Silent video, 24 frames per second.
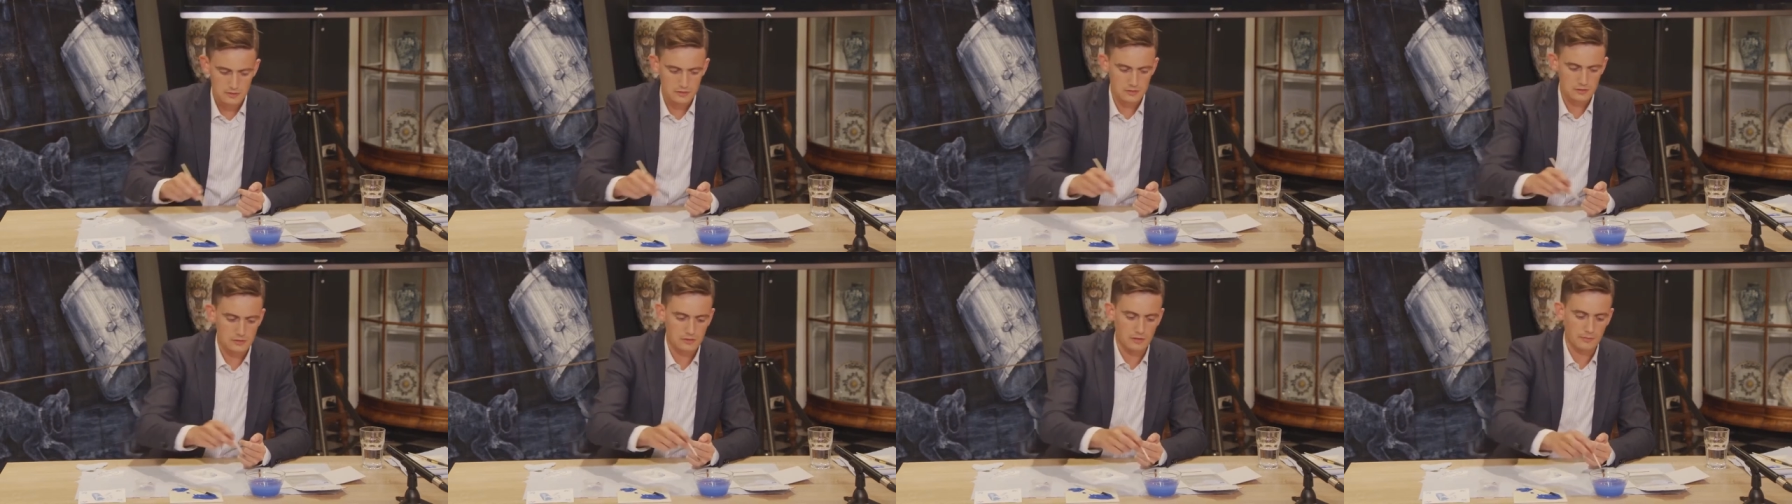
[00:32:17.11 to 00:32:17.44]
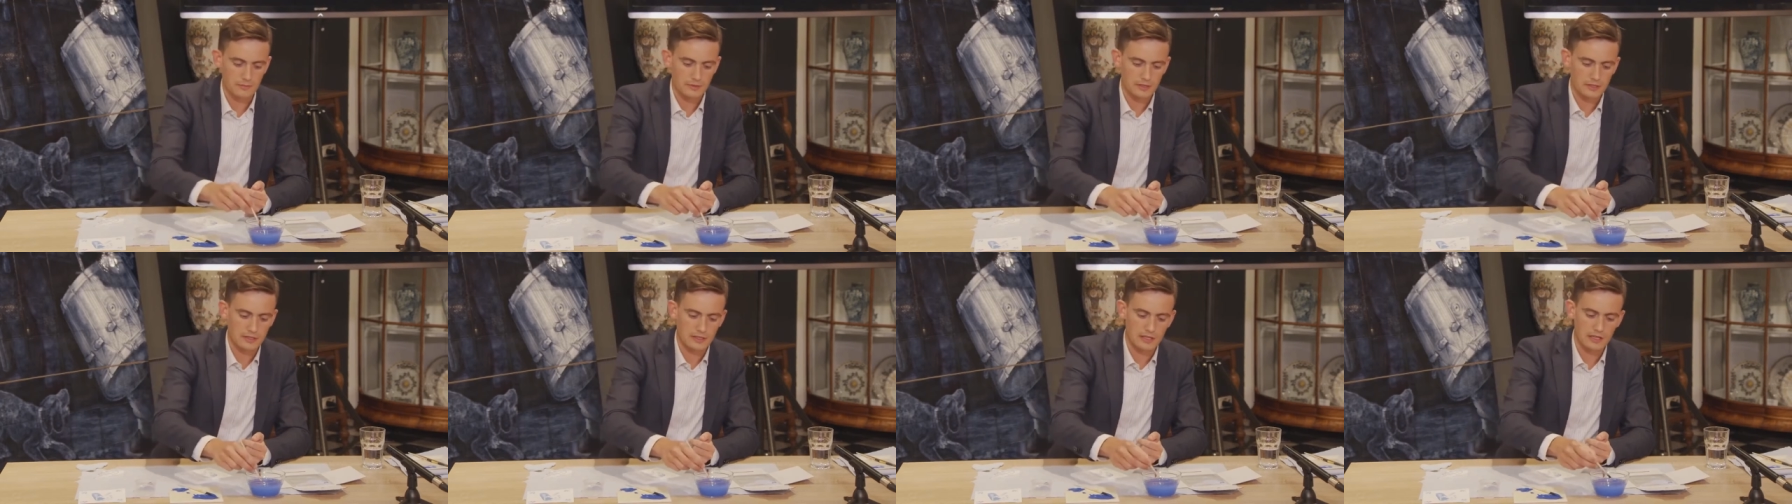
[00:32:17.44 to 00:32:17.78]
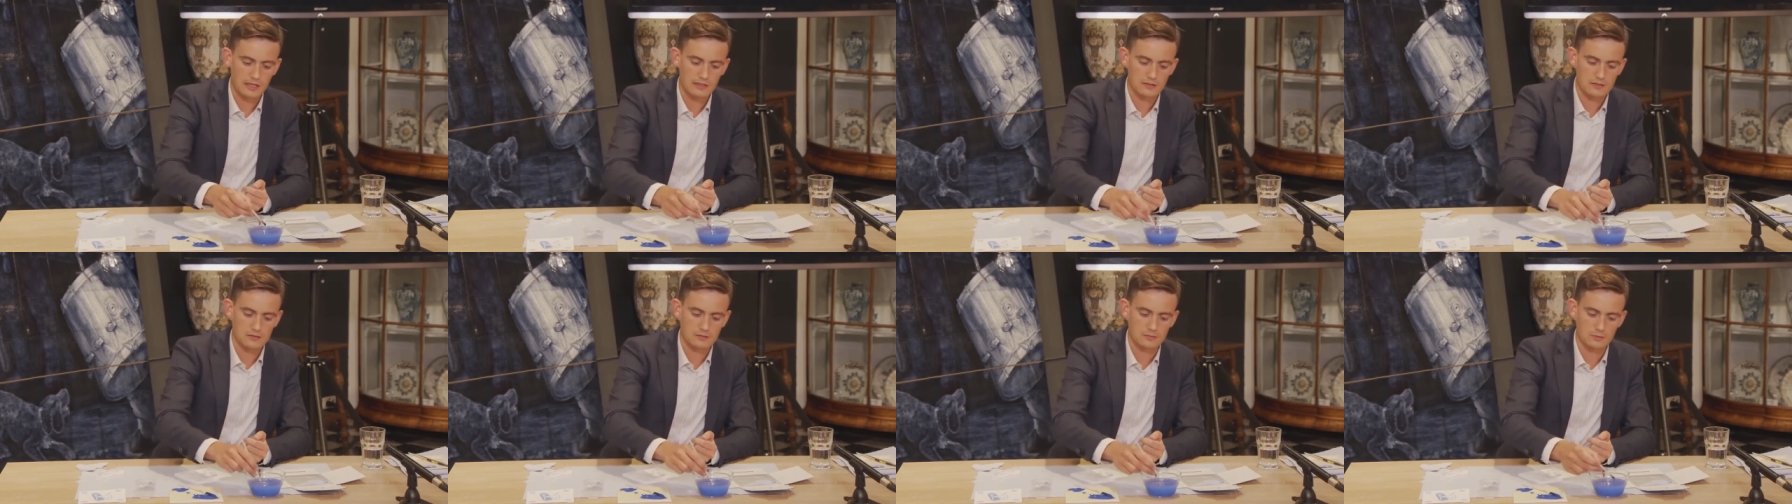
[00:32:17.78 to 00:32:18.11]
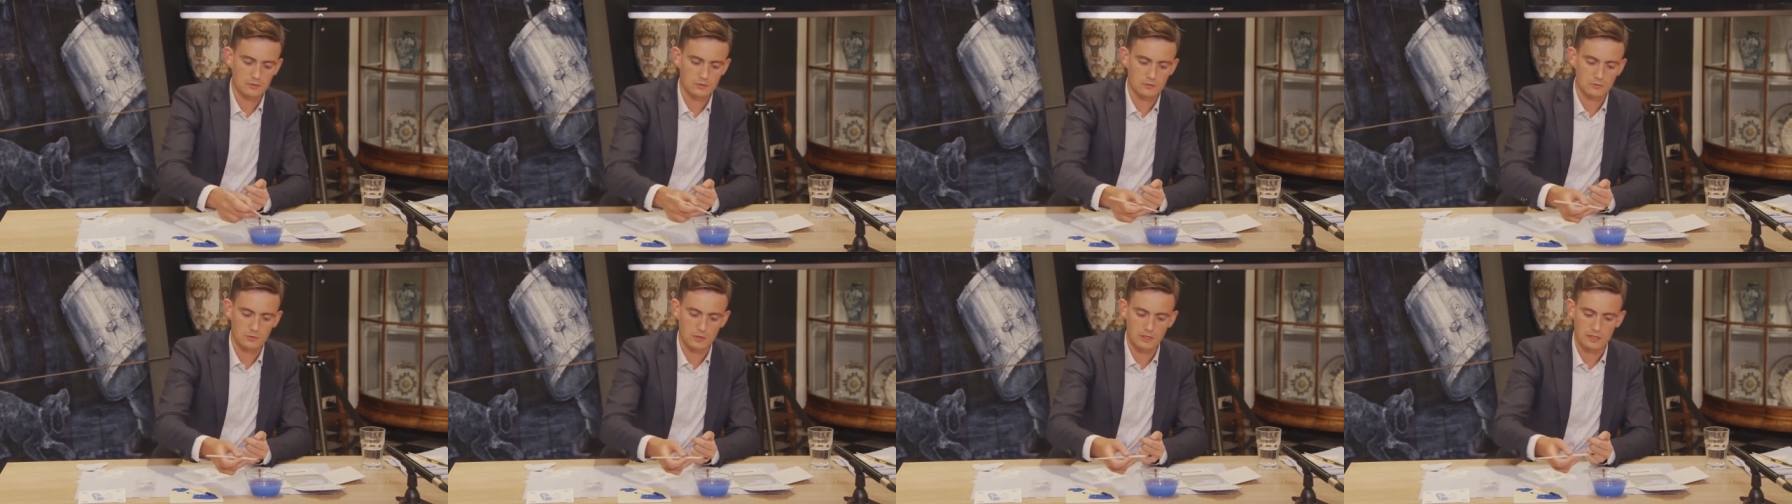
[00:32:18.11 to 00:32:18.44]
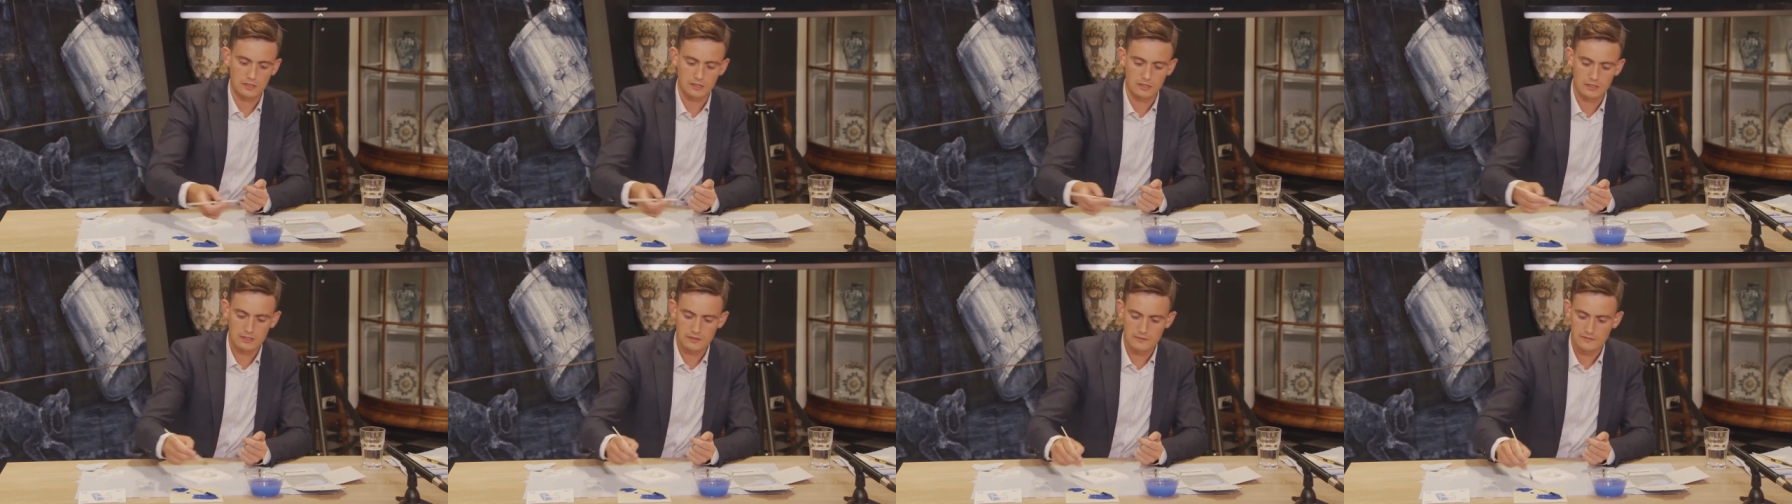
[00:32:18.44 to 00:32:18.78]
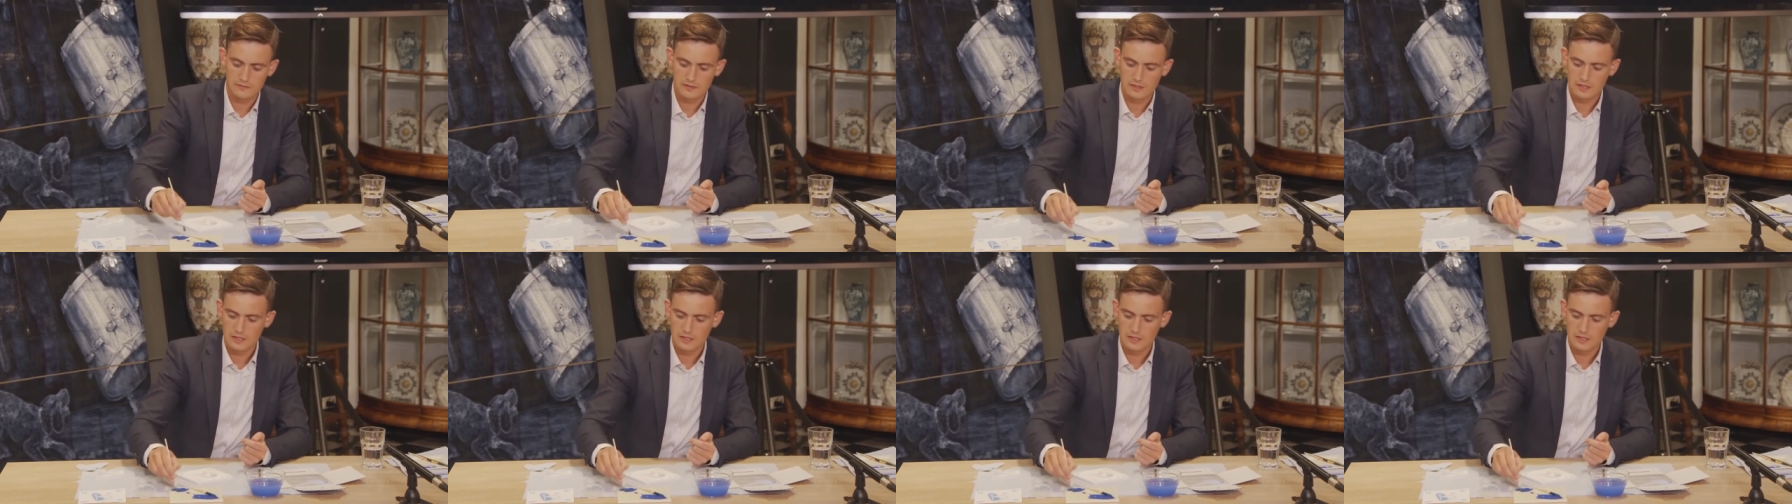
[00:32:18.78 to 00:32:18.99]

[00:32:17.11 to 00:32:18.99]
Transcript: So I'm going to add some more water.